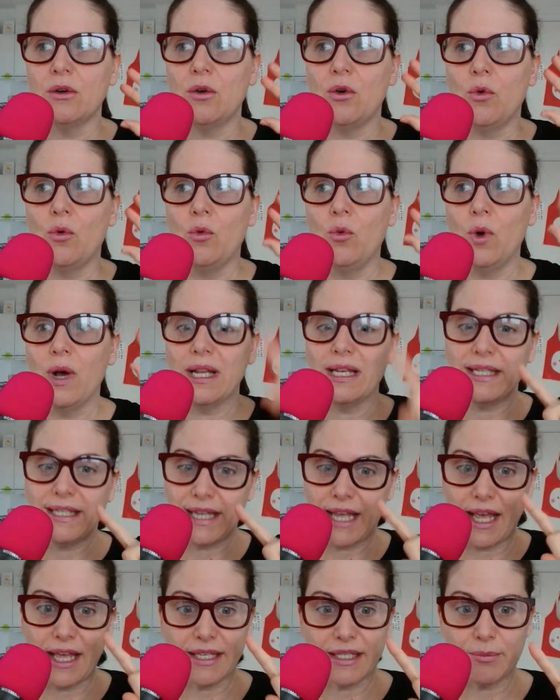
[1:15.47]
one
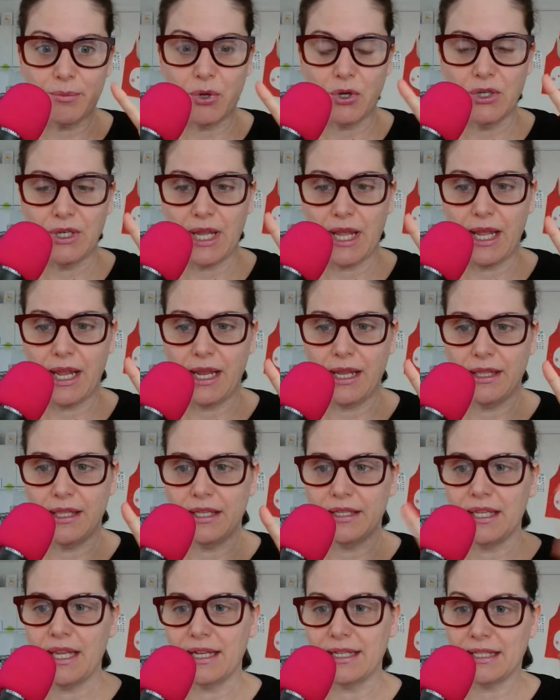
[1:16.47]
task per day
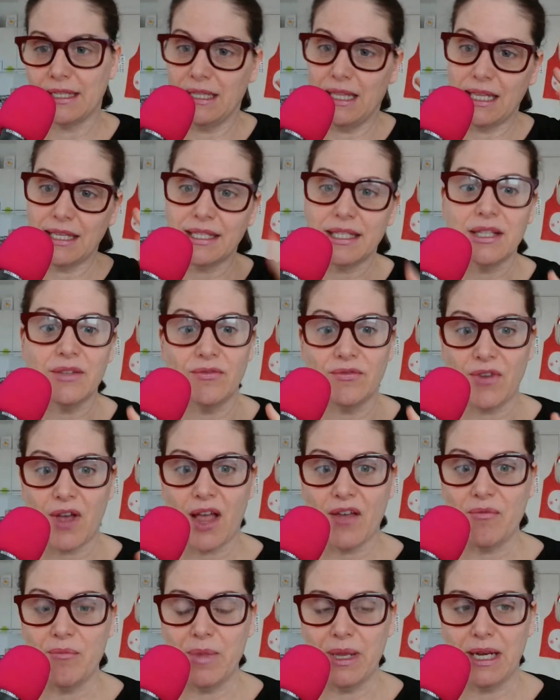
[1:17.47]
that takes less than
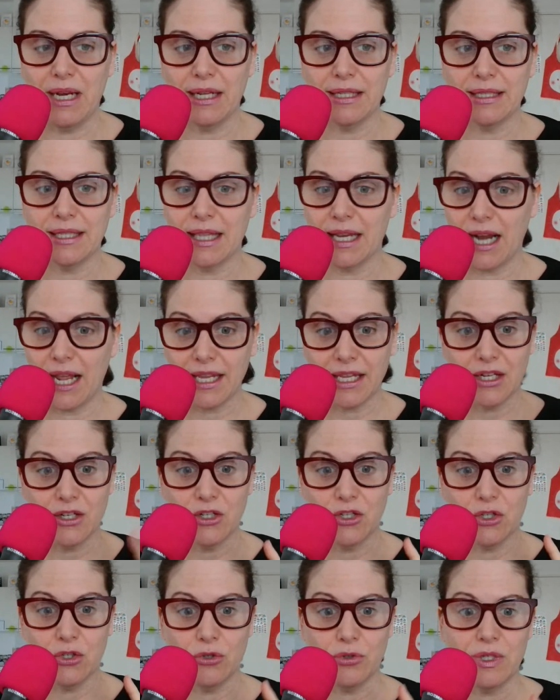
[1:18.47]
5 minutes that I can
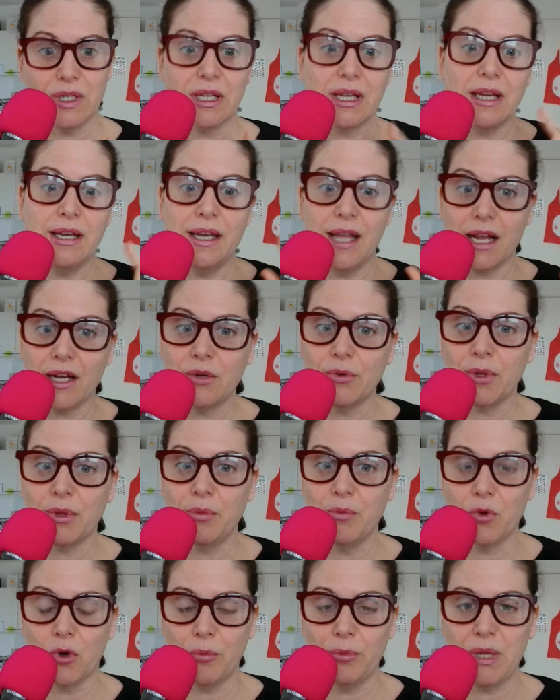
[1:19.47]
do to connect with
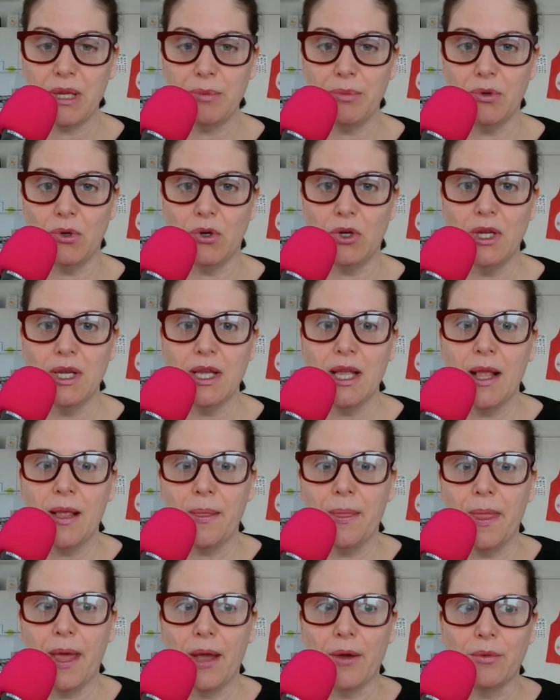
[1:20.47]
more people
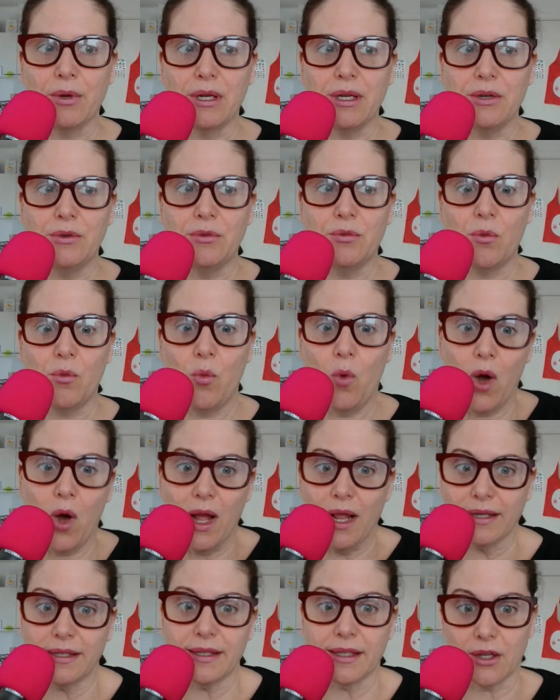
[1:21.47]
that would
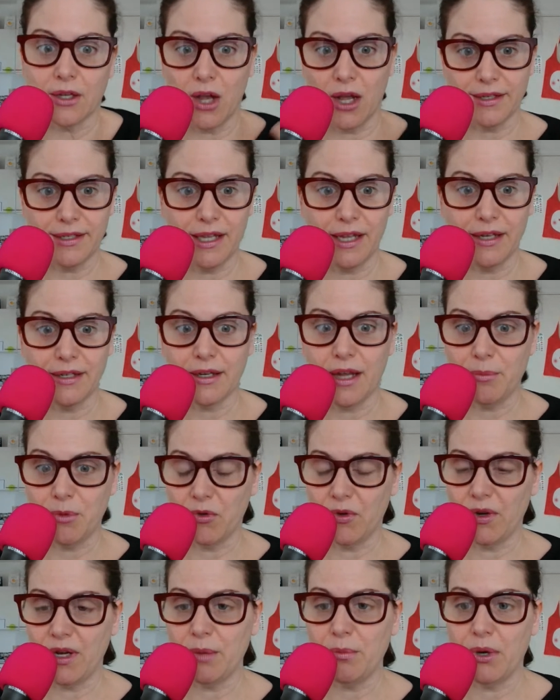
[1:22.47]
want the content I'm
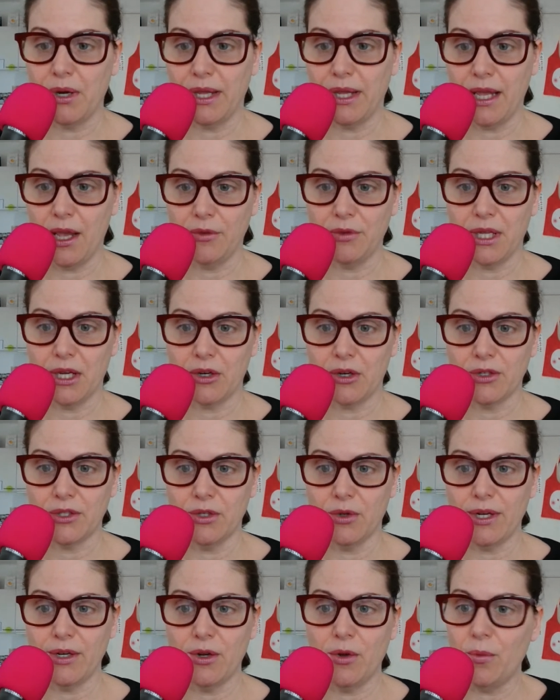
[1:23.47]
already putting out there. So
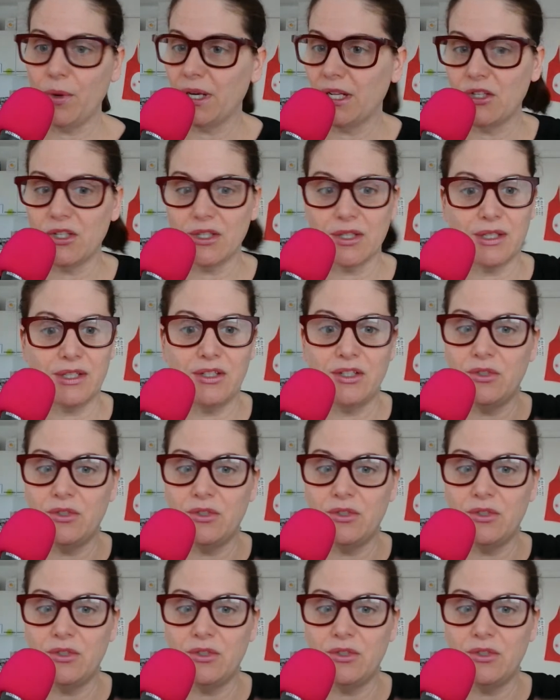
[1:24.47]
I don't want to just,